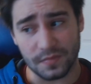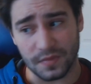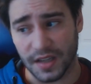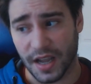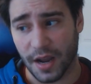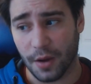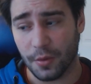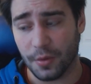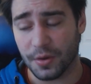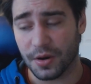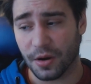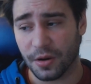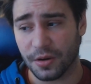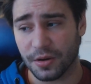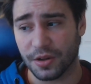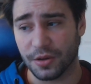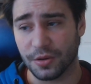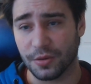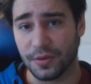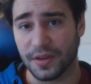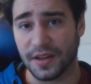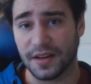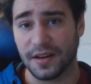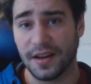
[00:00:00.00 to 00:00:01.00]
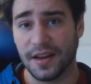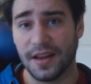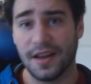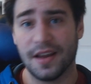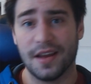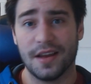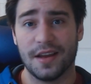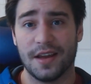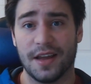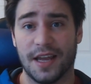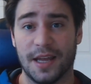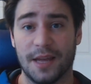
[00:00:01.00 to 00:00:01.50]
I would argue that
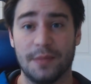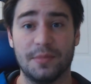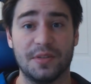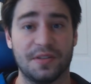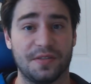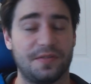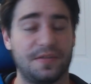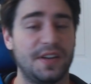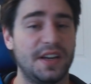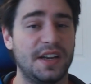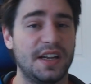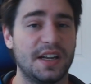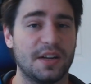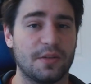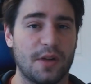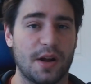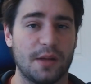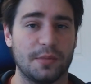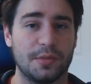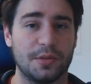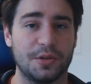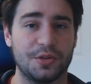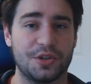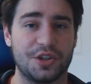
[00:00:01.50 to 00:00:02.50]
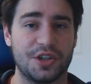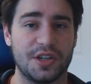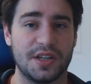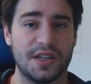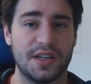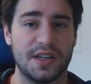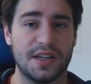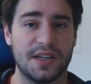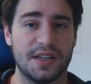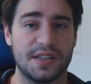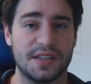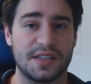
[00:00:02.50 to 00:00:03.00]
him defeating Rob
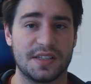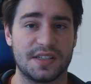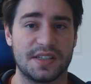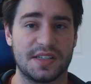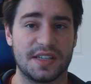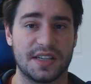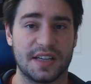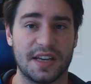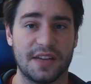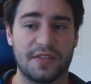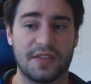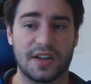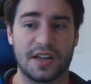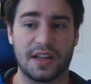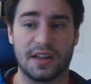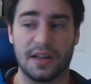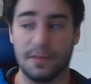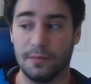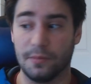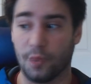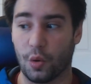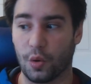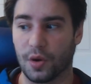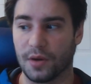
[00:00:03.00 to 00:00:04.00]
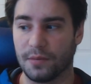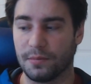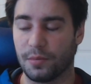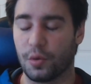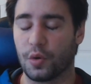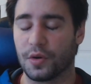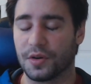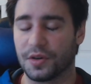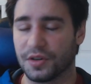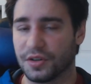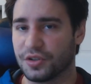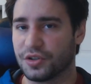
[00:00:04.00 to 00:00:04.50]
Lucci is significantly more
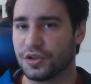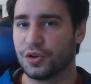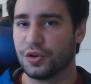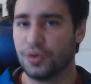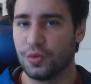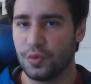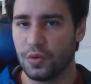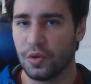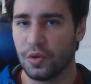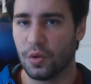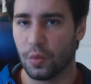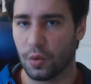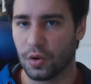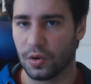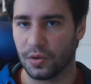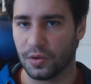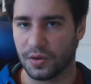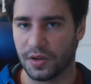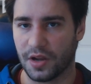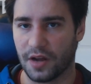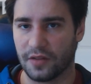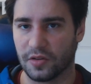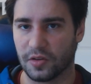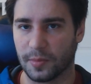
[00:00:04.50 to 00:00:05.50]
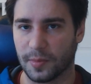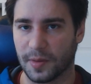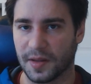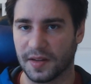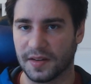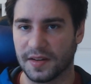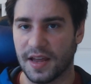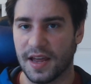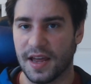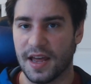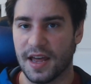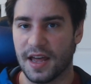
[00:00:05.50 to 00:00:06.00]
important to the world government
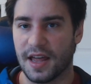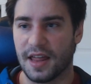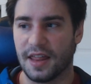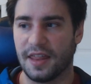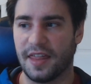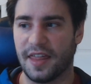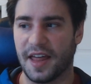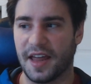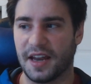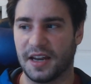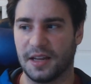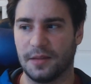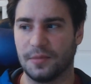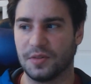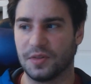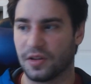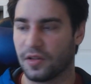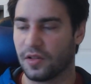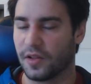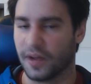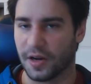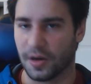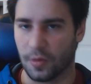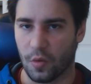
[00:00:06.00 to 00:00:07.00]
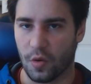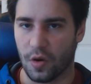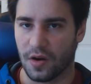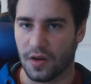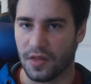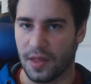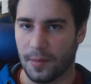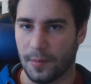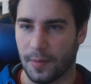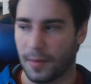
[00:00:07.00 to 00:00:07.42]
than him declaring war on them.